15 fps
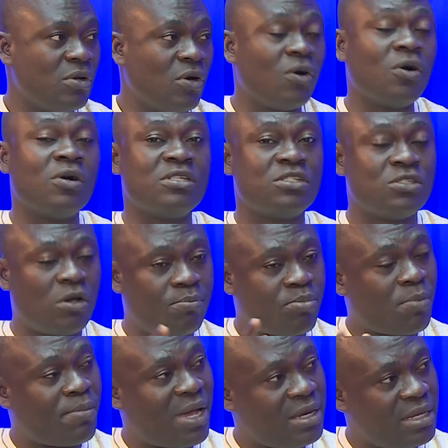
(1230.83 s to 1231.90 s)
or is not
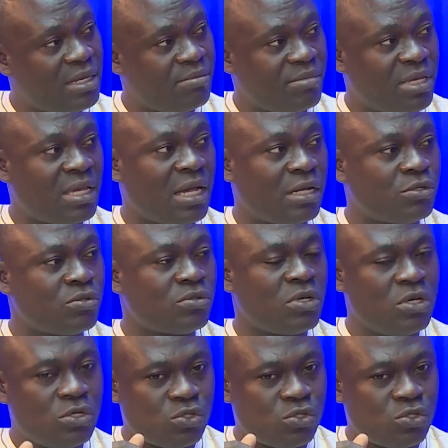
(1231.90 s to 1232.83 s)
properly being handled.